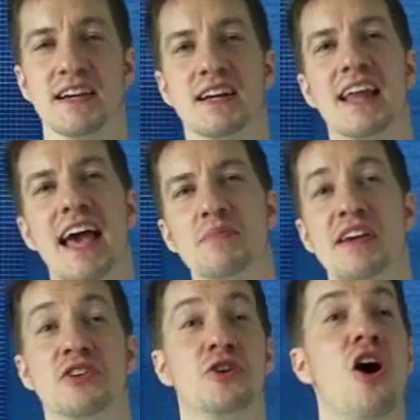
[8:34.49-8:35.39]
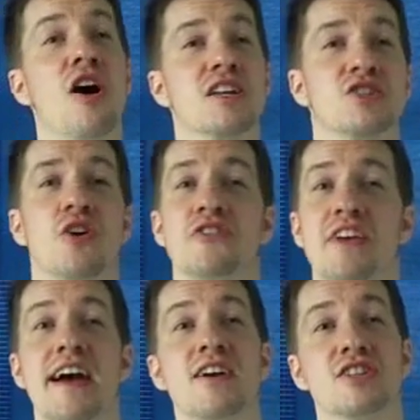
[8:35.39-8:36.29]
claiming God is
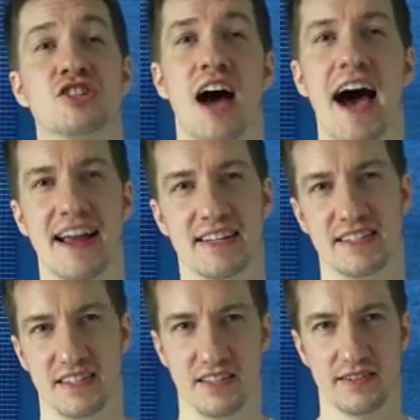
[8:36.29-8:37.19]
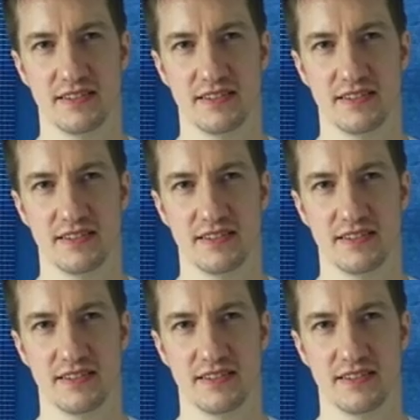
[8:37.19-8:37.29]
on their side.